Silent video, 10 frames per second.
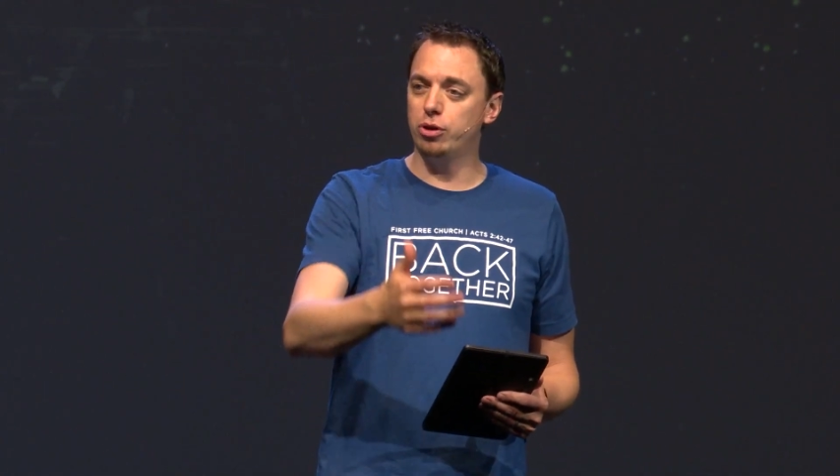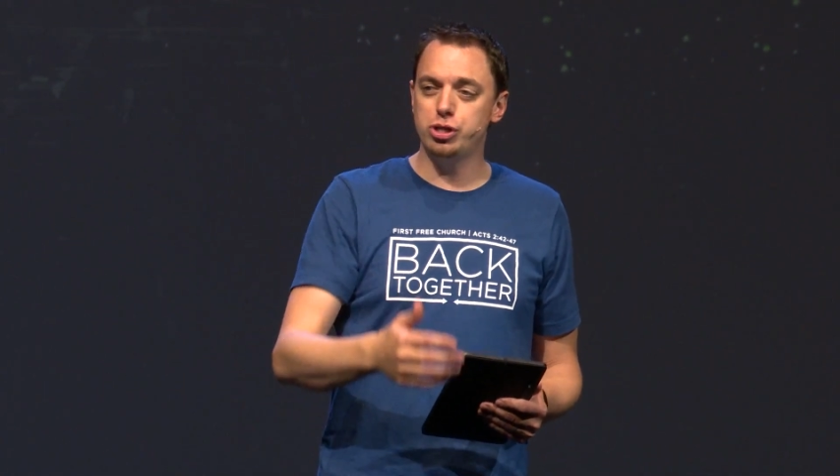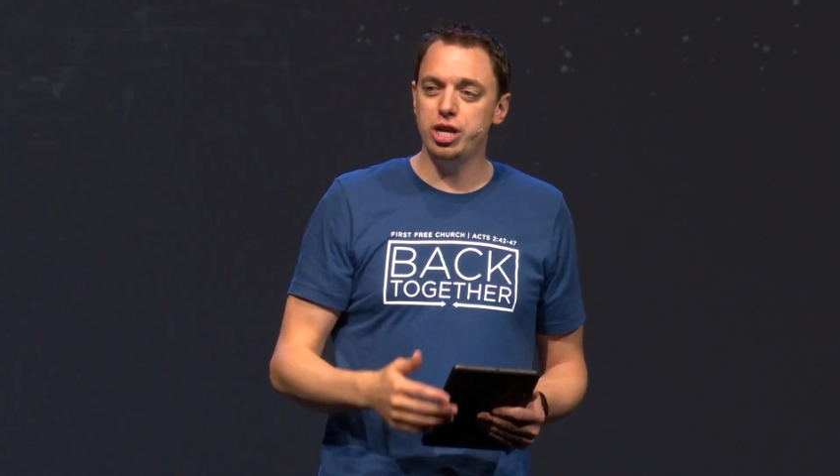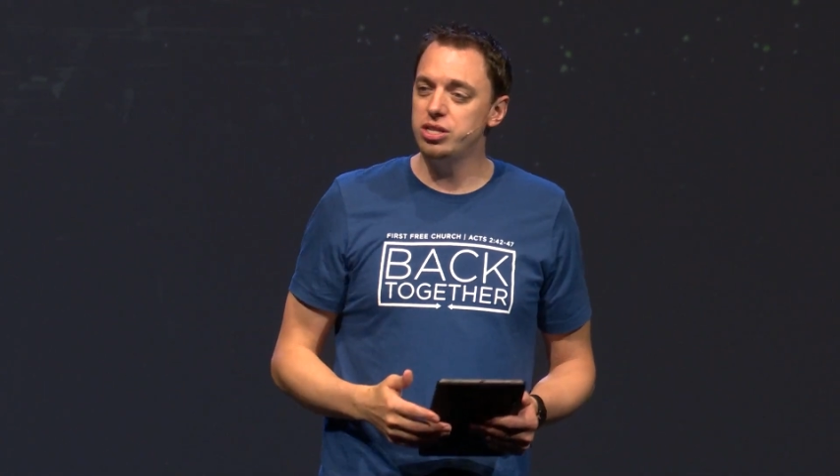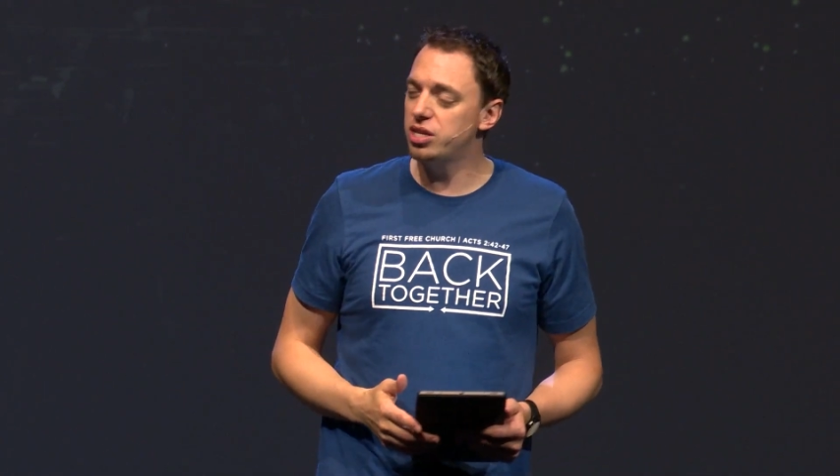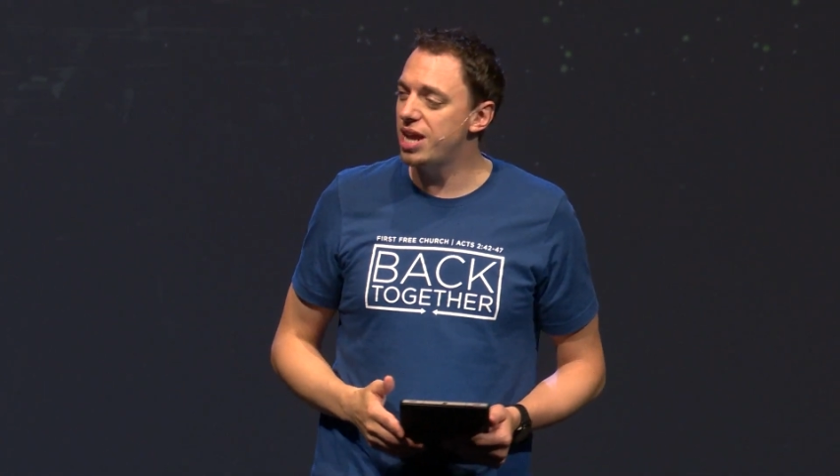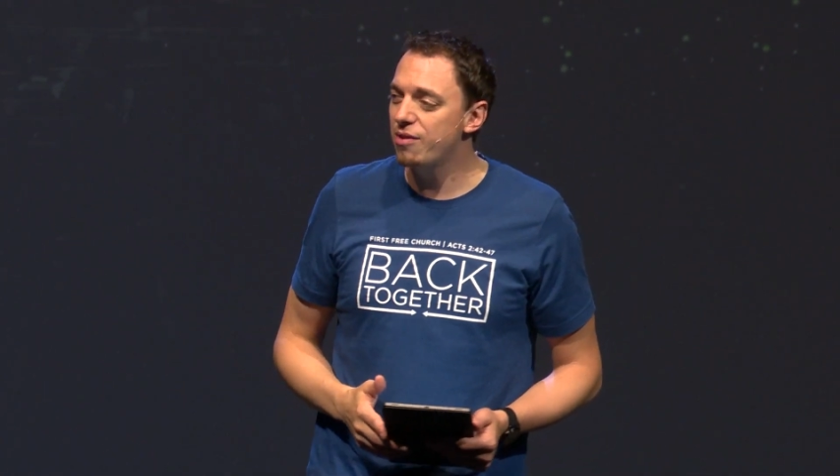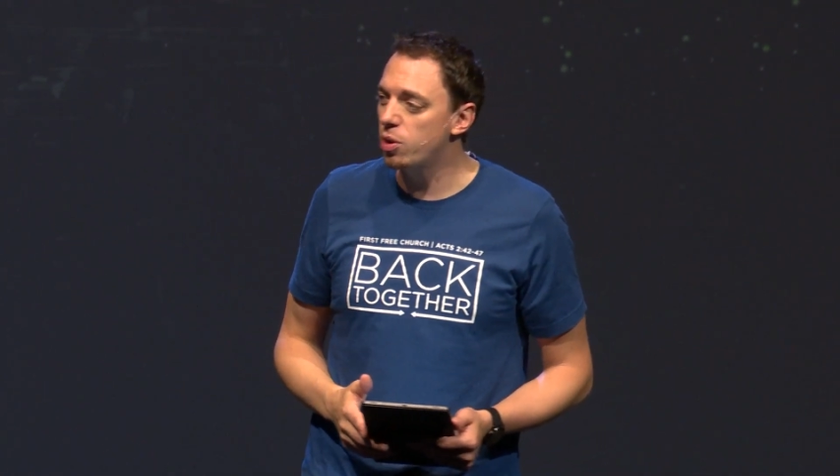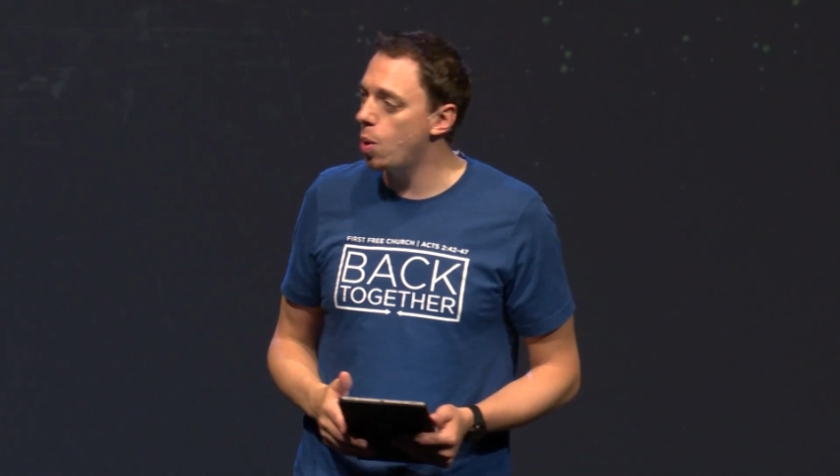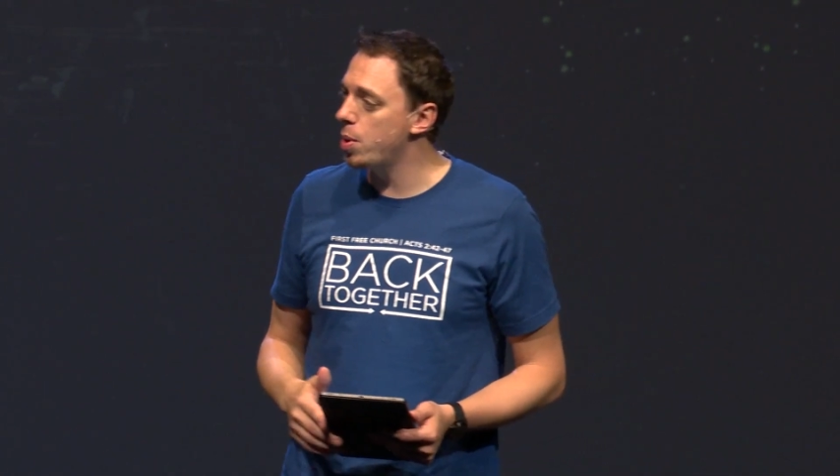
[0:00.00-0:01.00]
Jesus
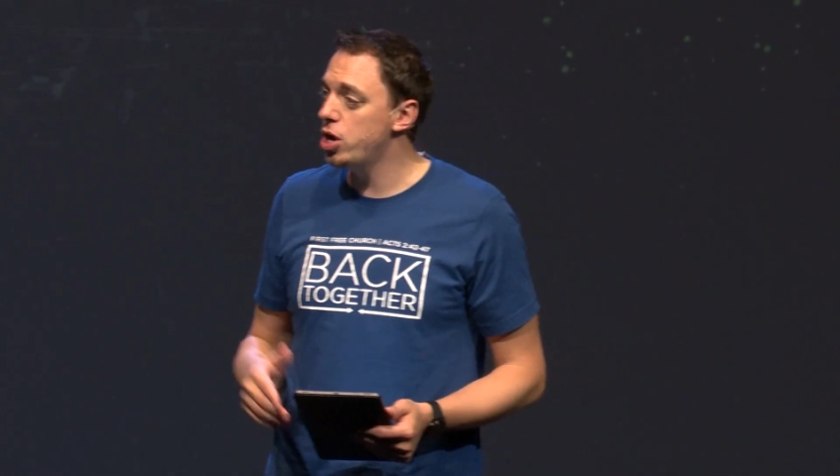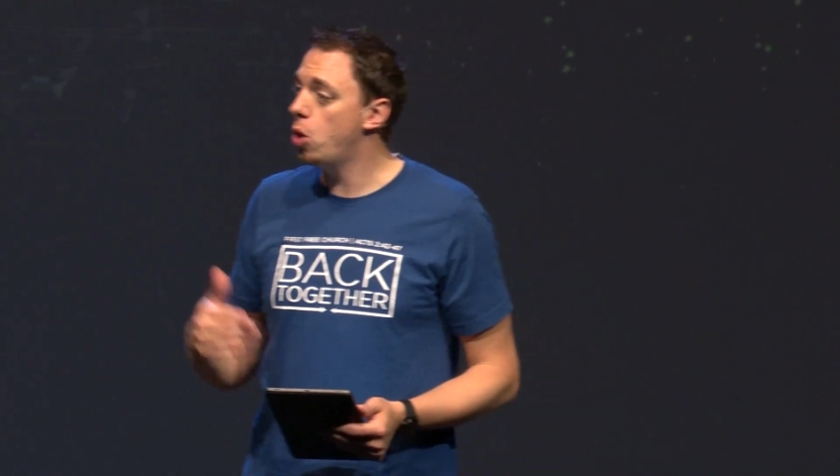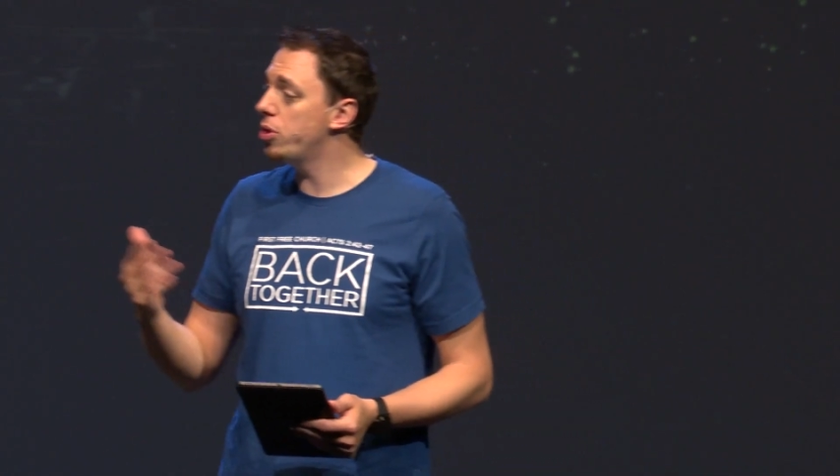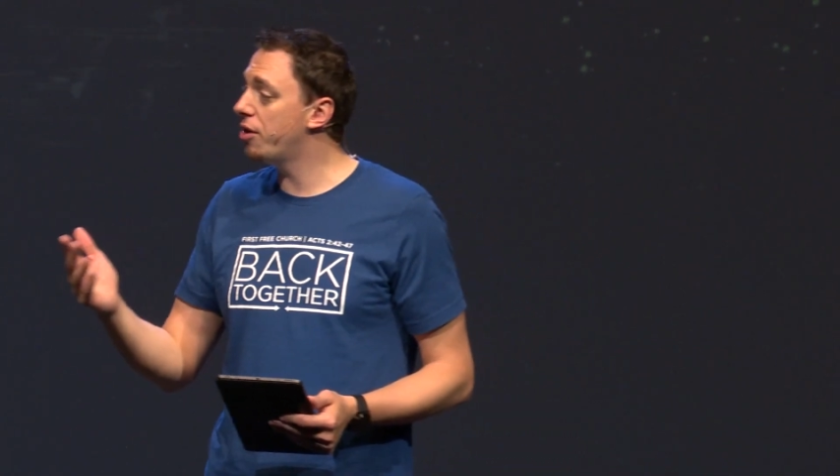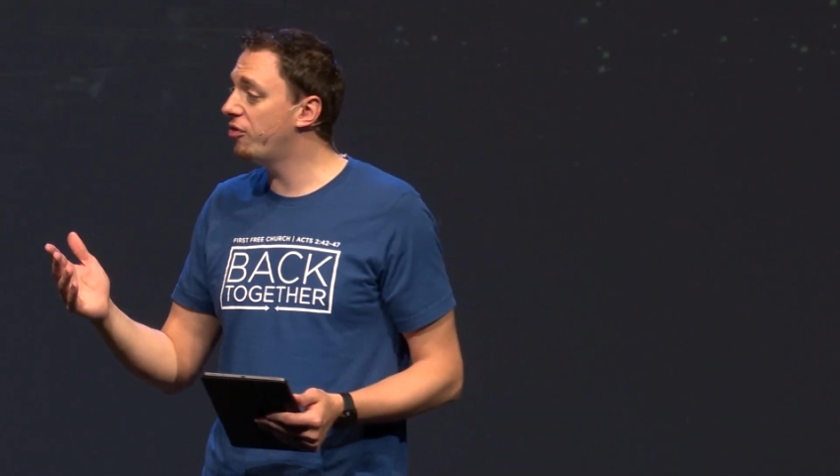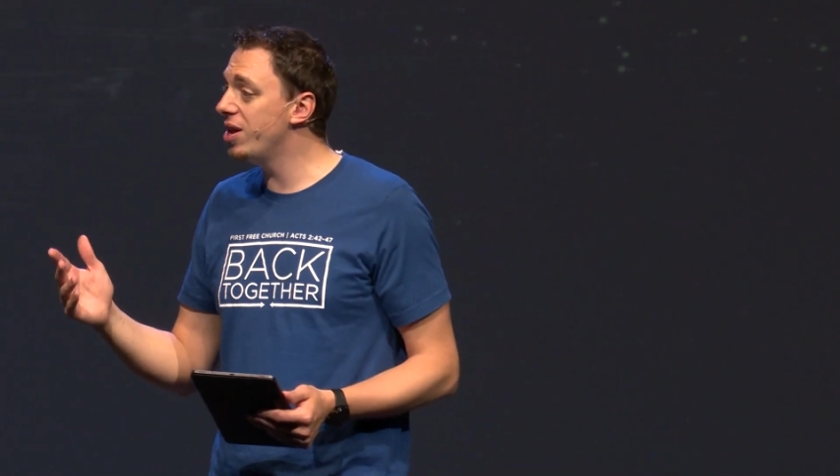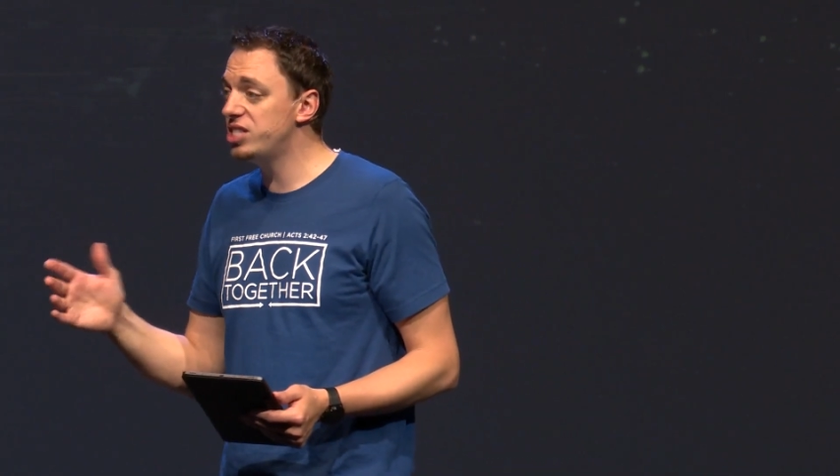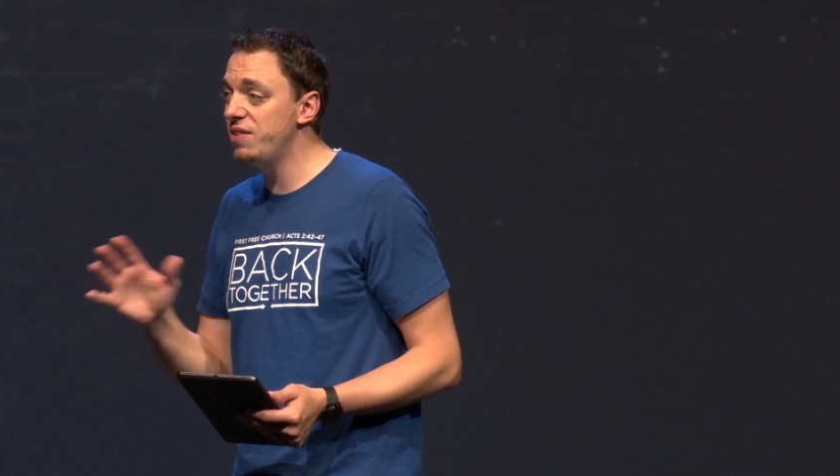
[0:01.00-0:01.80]
everywhere we go with our friends,